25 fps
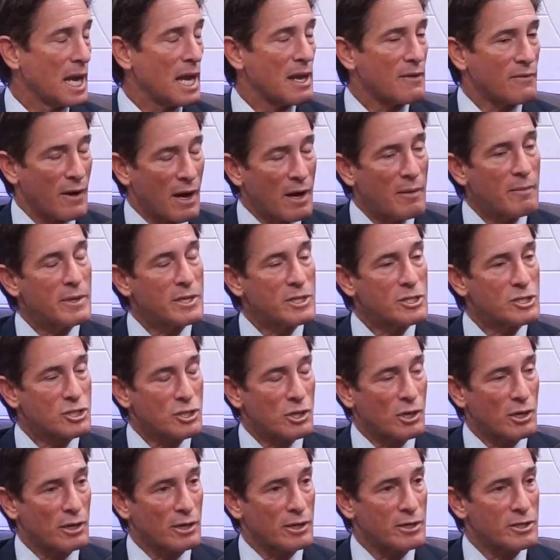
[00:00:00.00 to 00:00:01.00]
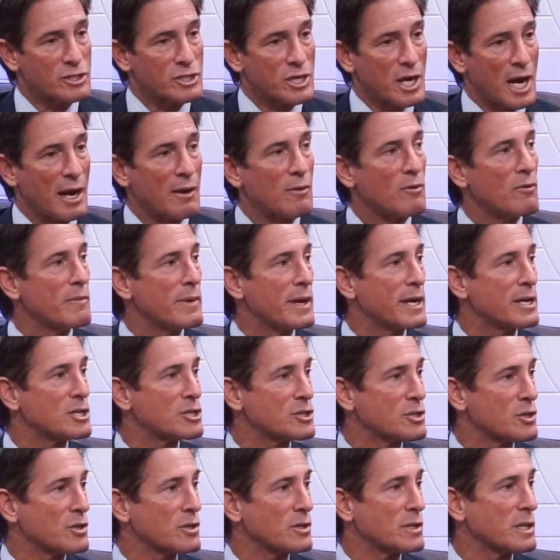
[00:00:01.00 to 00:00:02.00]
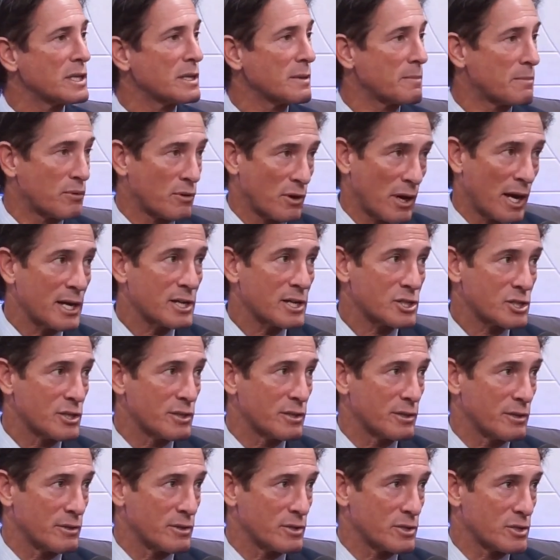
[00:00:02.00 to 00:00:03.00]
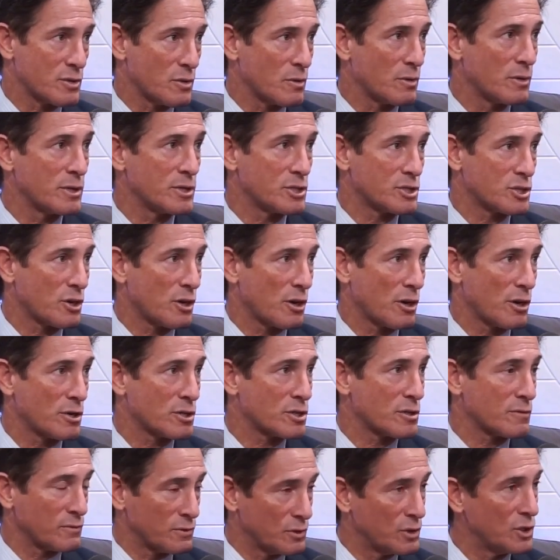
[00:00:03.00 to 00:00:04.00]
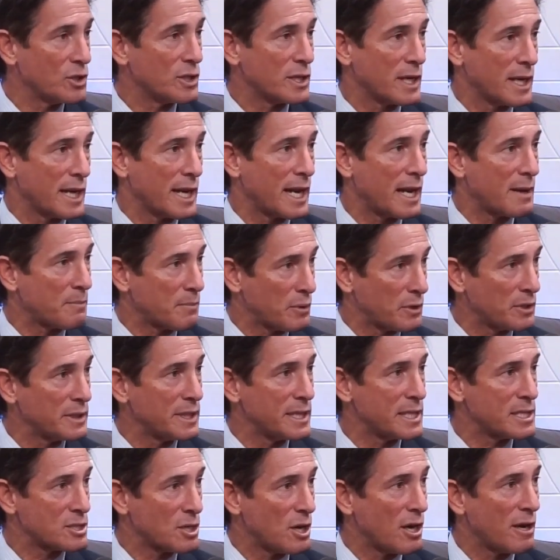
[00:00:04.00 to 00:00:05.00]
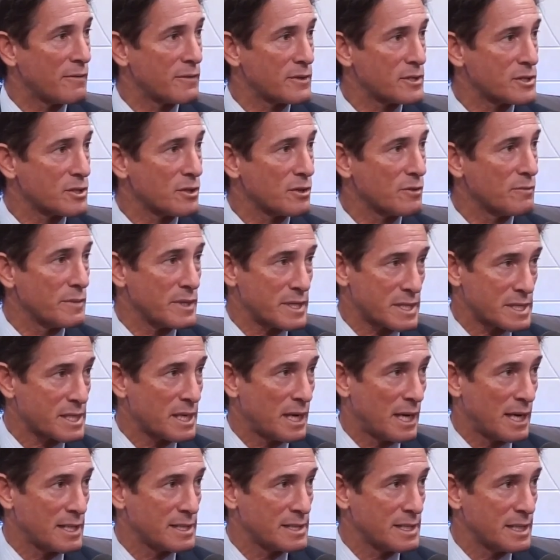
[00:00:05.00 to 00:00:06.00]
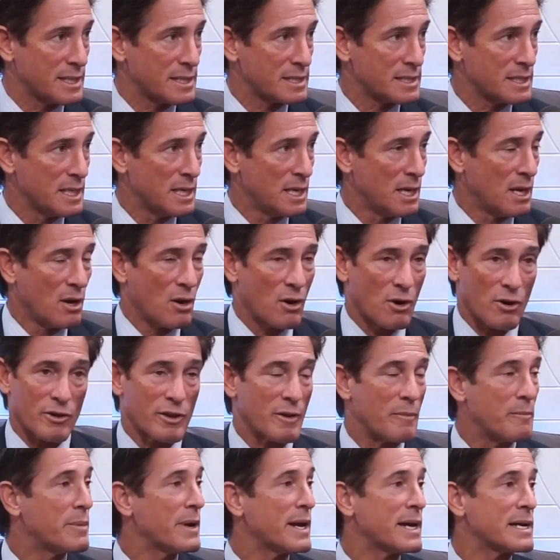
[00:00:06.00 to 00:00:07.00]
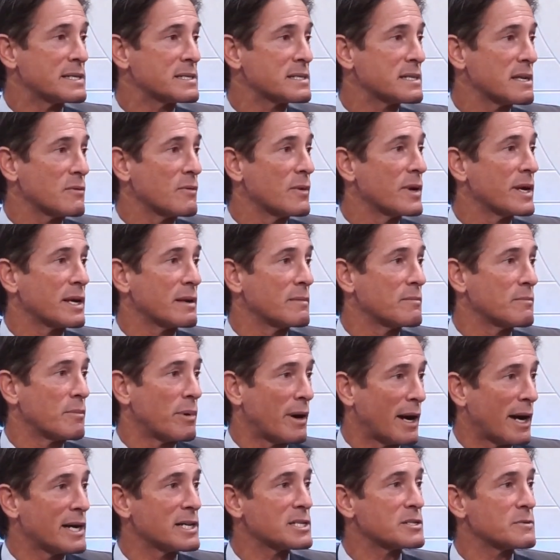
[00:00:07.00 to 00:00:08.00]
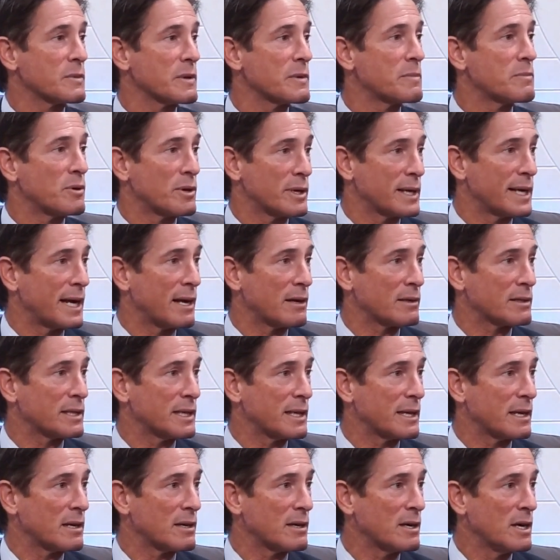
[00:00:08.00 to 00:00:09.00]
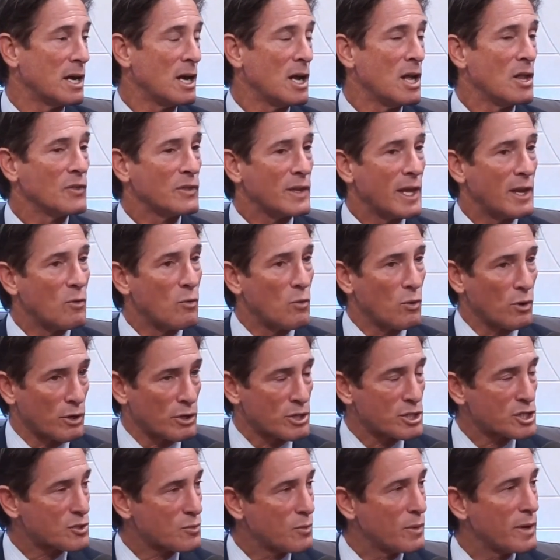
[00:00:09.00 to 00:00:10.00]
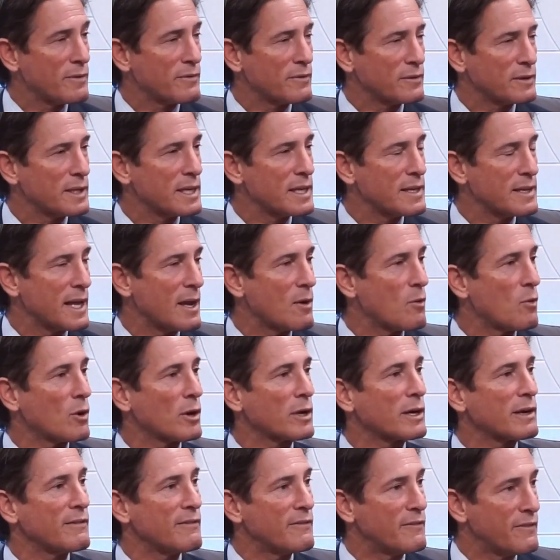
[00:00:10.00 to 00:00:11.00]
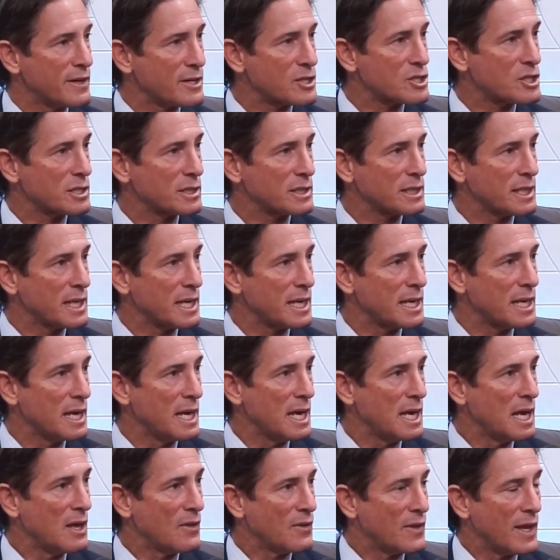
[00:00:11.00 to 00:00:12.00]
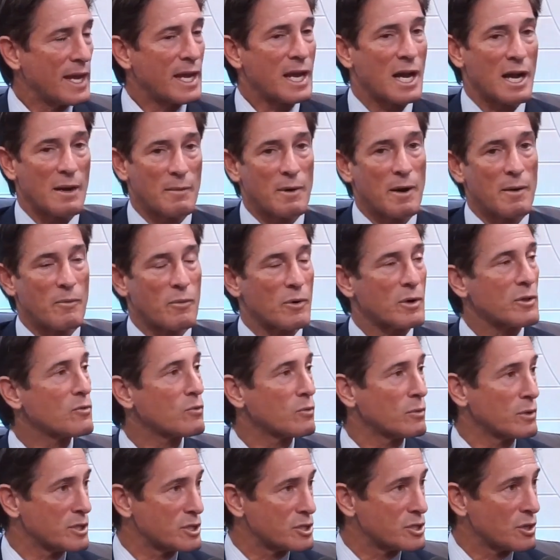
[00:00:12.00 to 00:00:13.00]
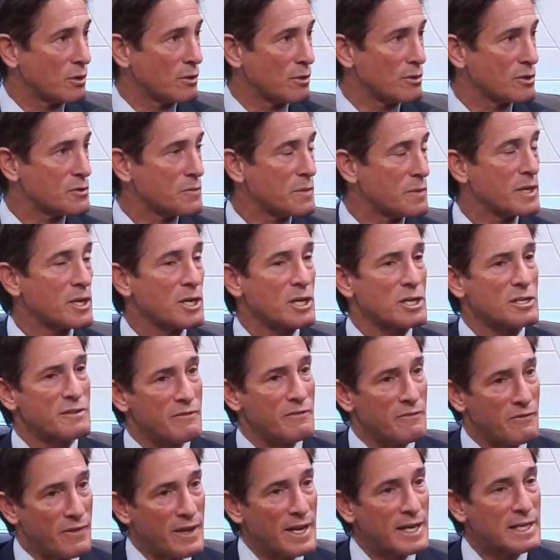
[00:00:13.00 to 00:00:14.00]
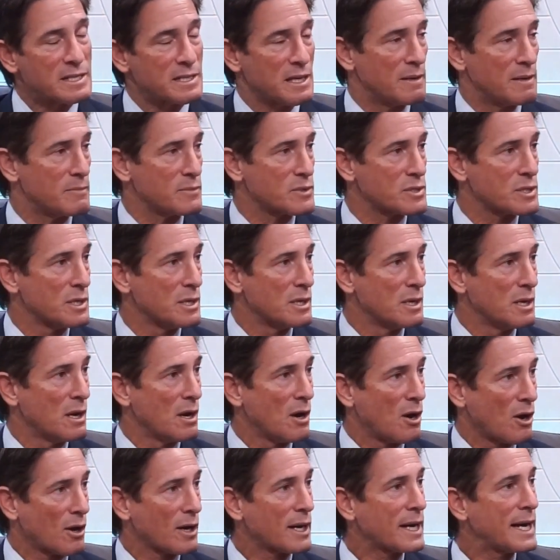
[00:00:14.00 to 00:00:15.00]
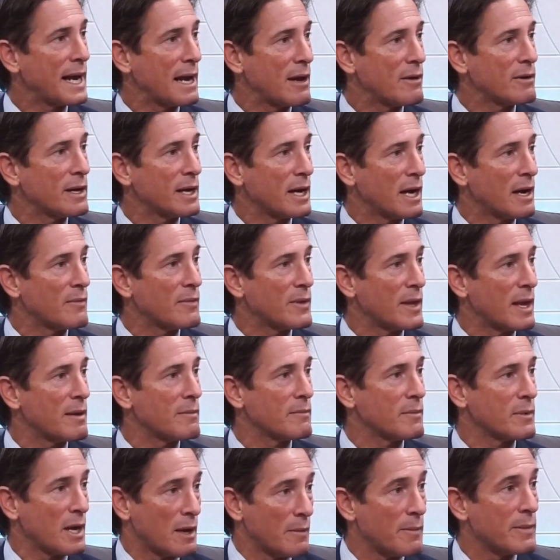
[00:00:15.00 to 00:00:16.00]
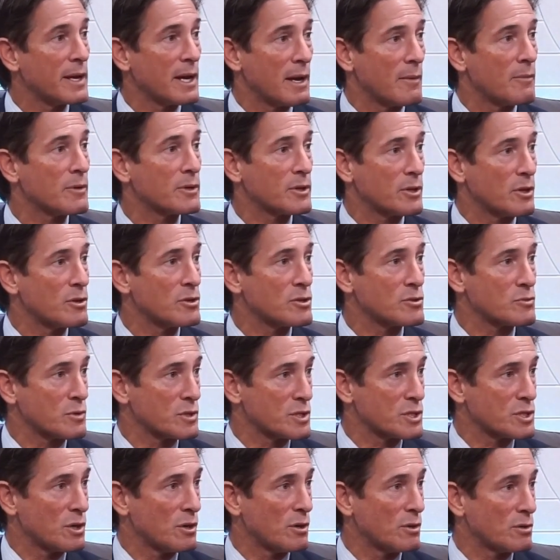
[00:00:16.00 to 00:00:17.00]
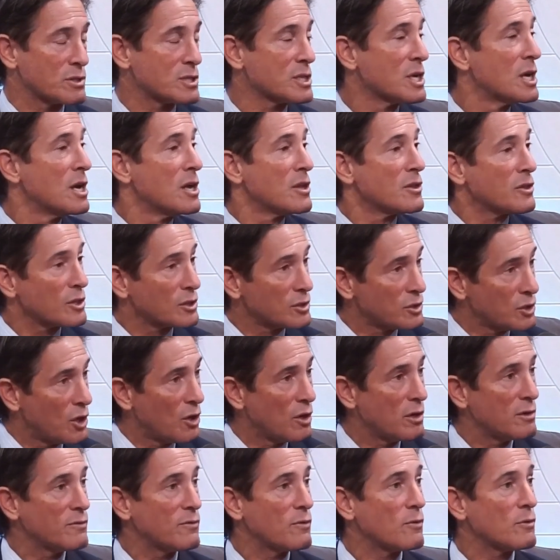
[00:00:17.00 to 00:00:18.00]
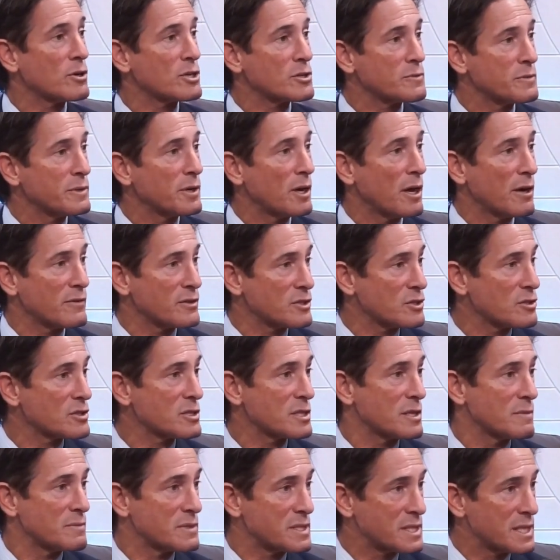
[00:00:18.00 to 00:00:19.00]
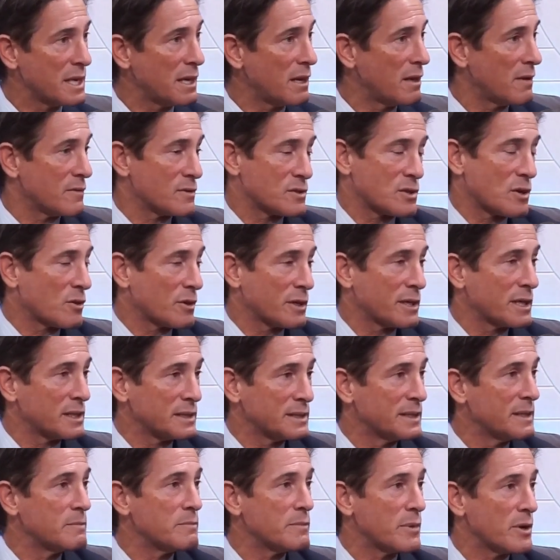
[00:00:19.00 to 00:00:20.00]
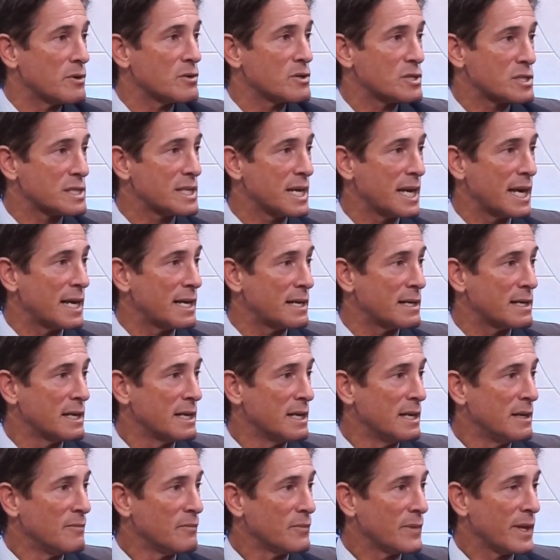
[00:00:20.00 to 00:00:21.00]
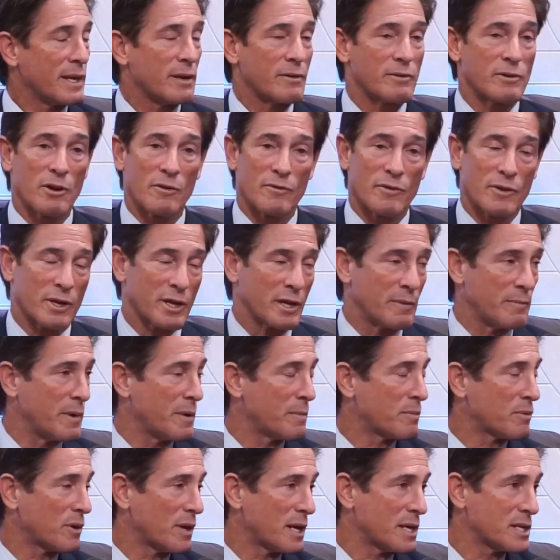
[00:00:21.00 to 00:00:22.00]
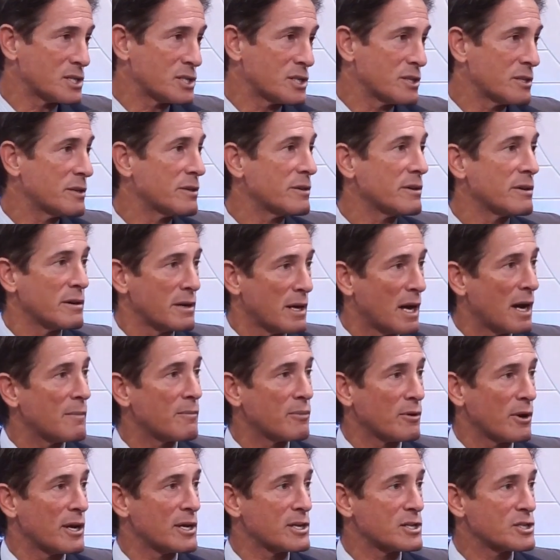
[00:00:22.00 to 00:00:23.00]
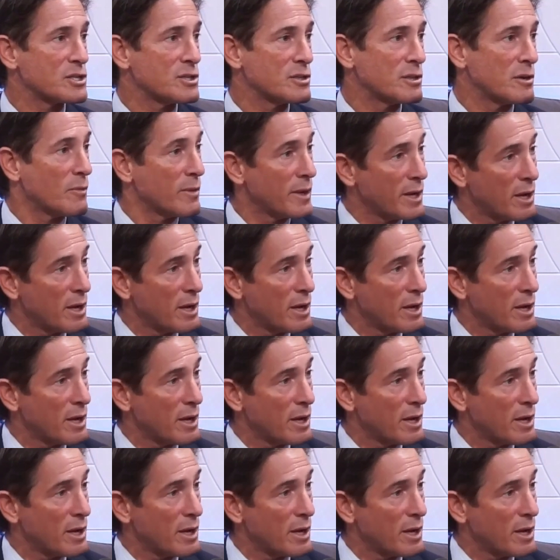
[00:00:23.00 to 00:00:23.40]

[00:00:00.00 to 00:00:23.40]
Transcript: If I'm in charge, I will make sure that the prosecutors who are in charge of looking at police officer misconduct are the best that we can possibly put out there. They work swiftly, they work efficiently, they come up with results because victims are counting on them coming up with those results. The law enforcement officers themselves are in a limbo state. They don't know if they're going to be prosecuted or not prosecuted.